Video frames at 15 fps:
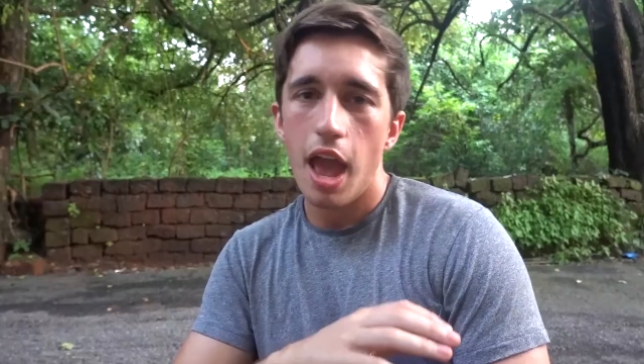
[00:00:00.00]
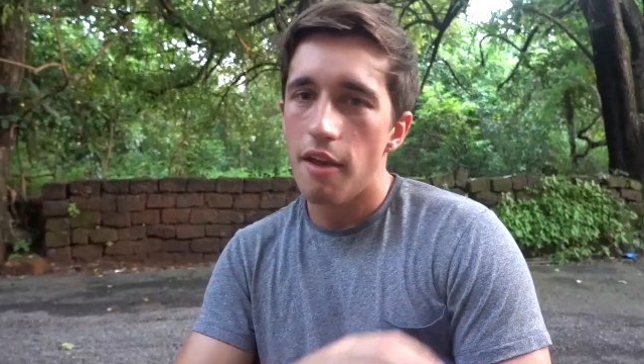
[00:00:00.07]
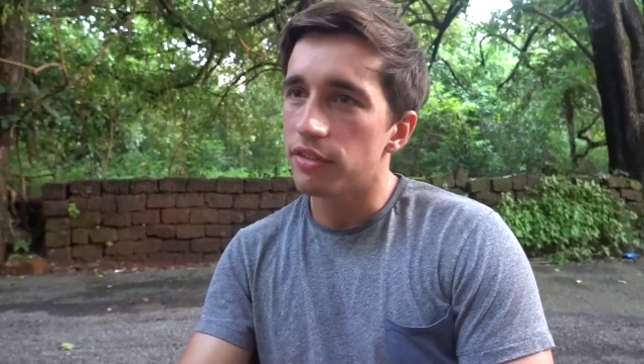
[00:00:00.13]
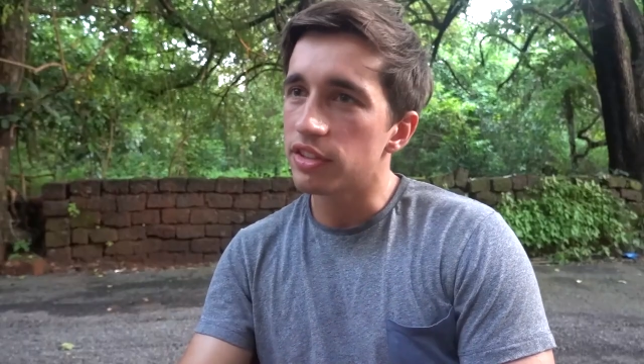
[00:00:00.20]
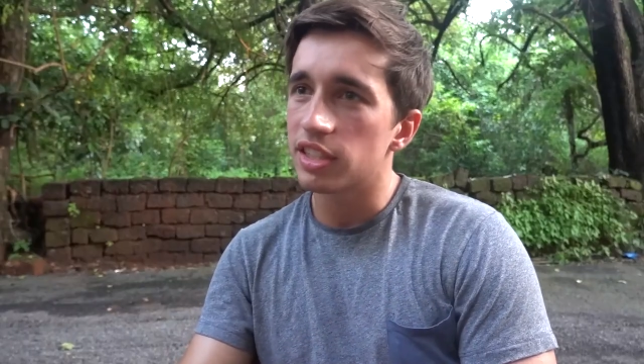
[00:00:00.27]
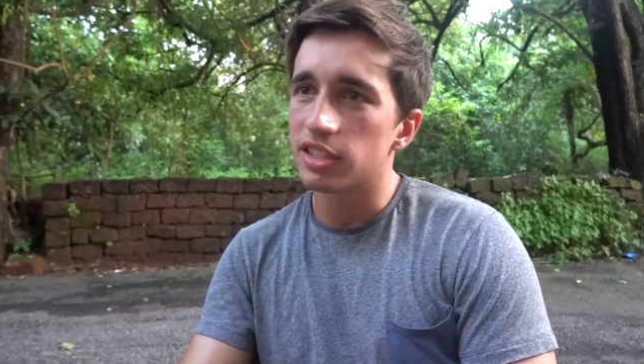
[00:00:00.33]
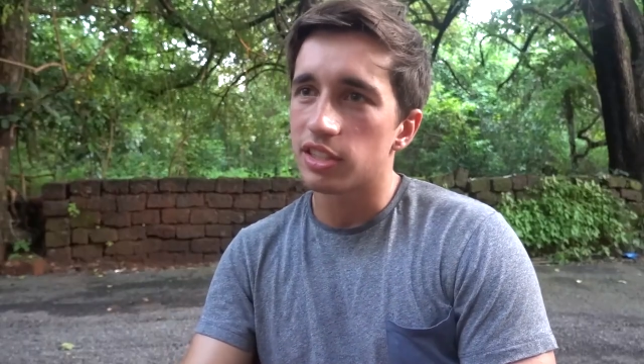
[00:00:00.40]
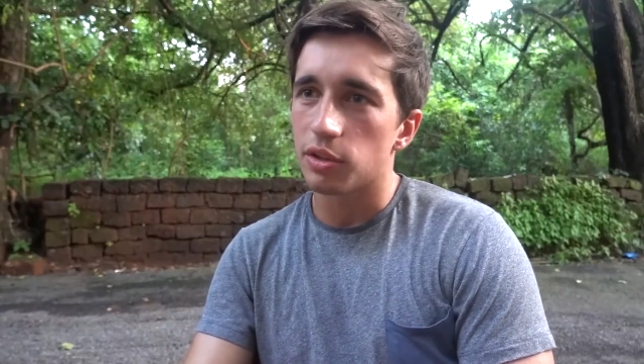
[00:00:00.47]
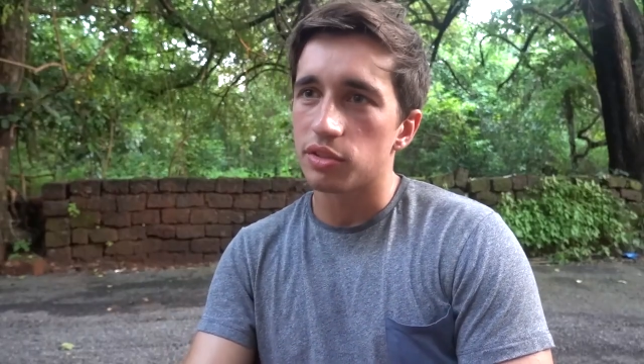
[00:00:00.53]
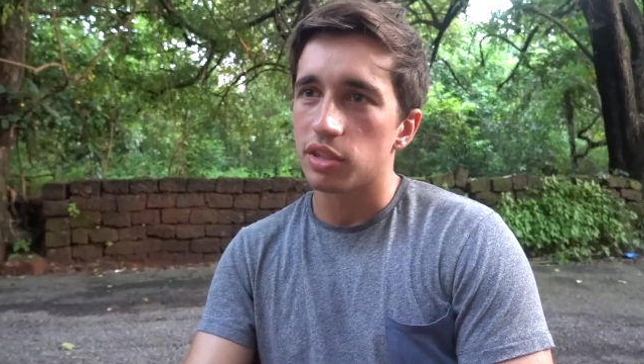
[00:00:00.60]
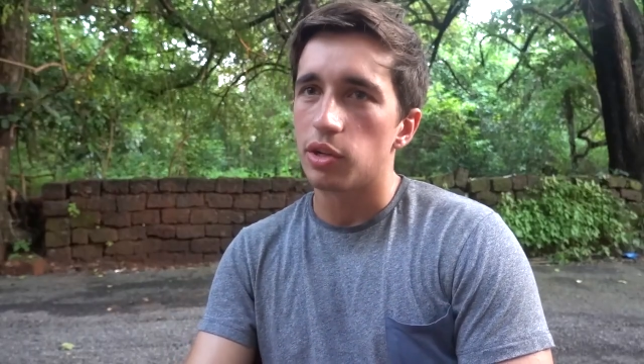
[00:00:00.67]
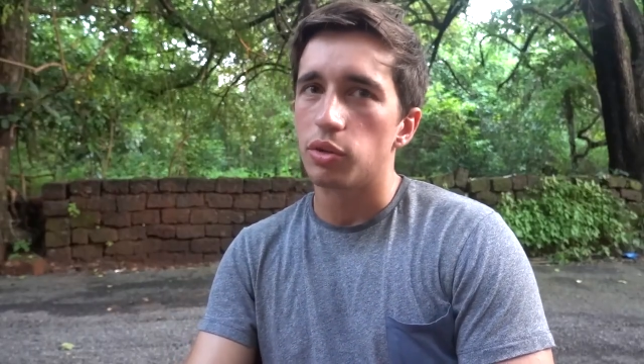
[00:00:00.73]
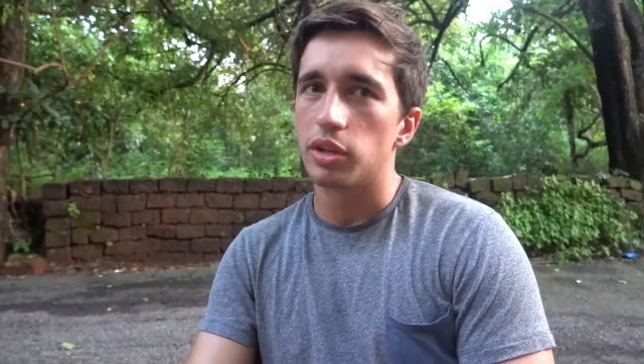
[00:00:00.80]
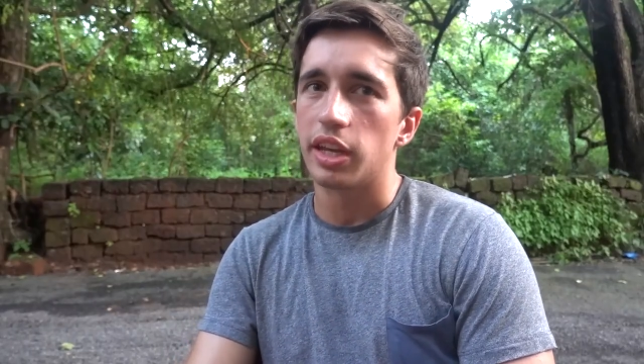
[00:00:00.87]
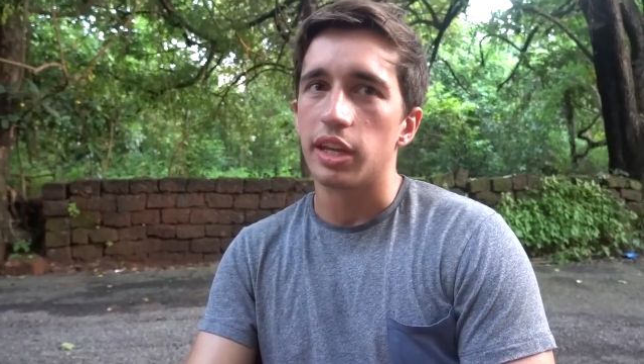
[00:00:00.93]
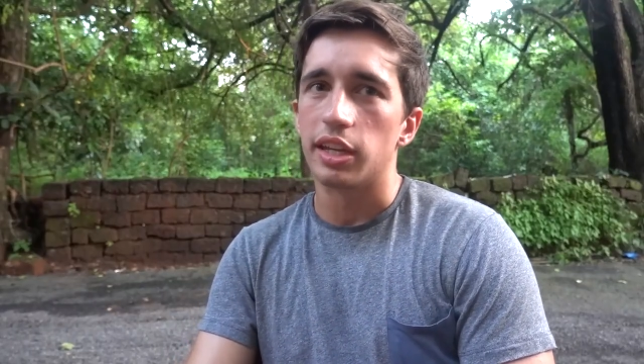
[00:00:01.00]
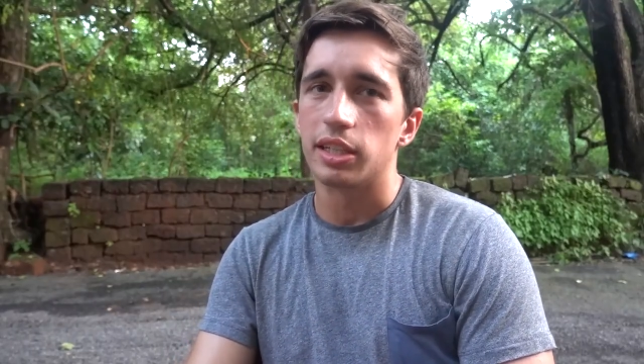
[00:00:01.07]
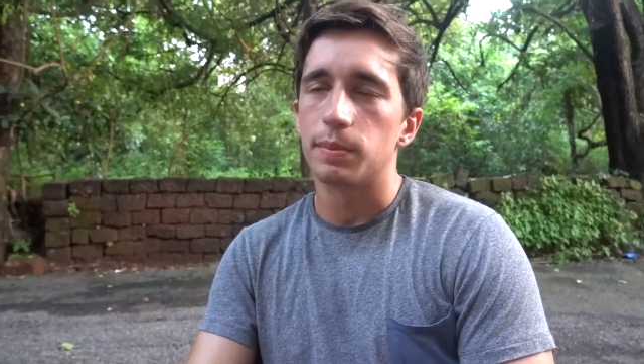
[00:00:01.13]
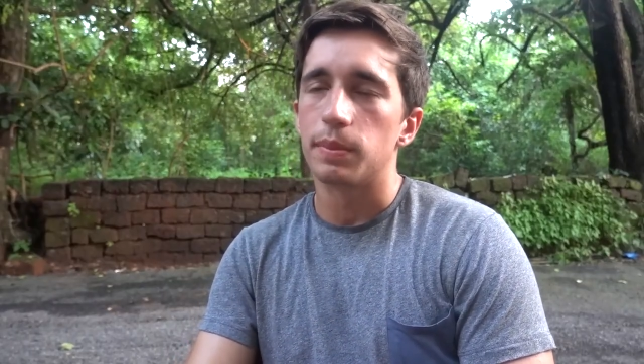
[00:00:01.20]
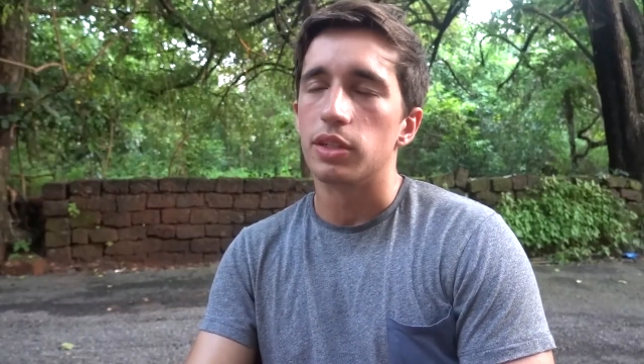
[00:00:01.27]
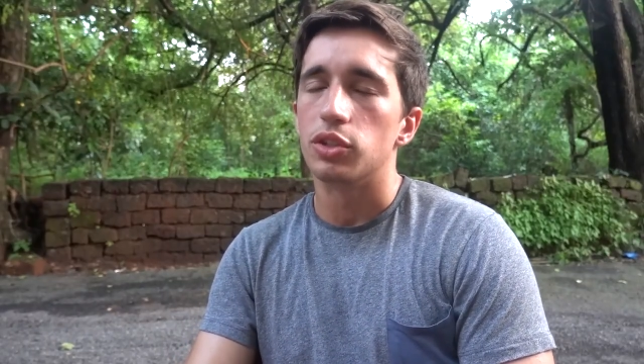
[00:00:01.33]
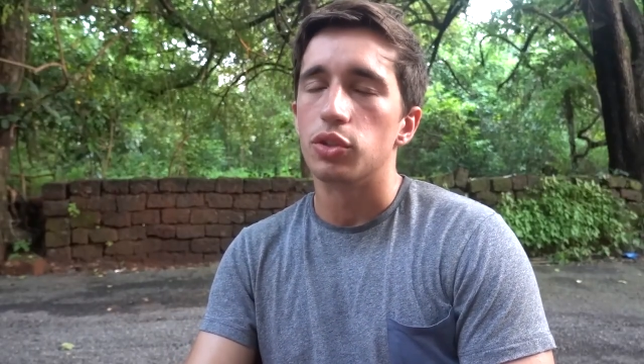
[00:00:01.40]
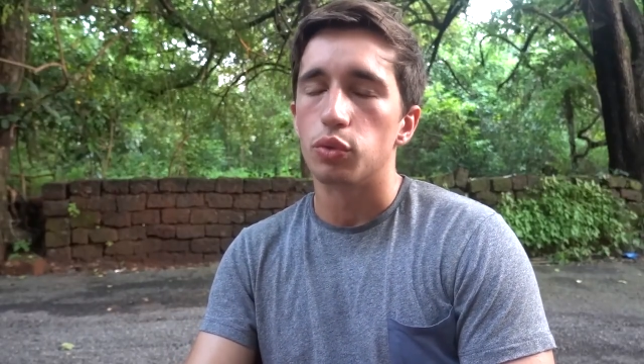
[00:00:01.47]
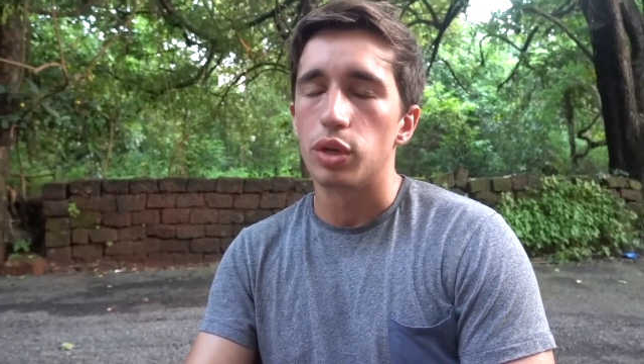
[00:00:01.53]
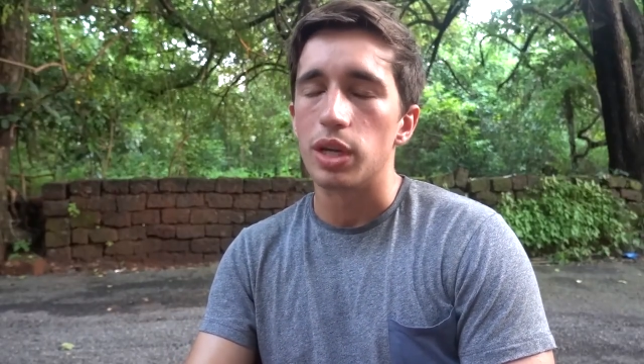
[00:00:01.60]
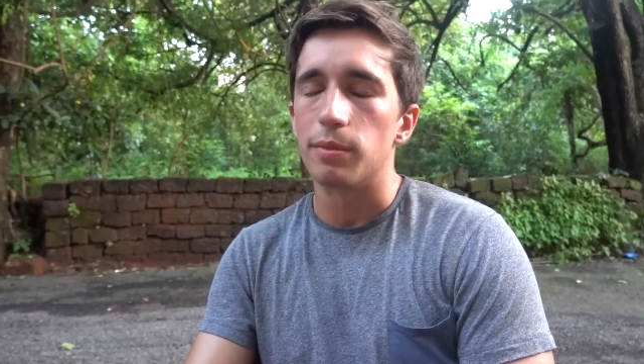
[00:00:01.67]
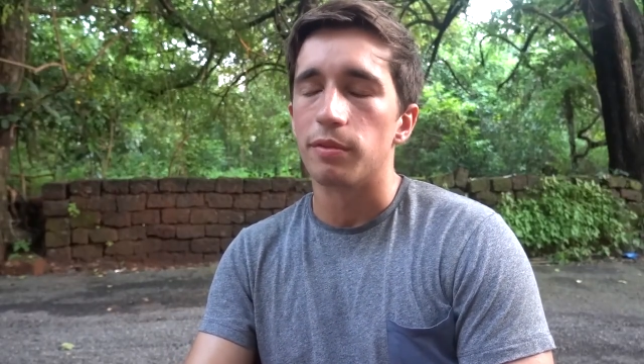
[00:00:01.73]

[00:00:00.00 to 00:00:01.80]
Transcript: Ever since I was a little kid, it's been a dream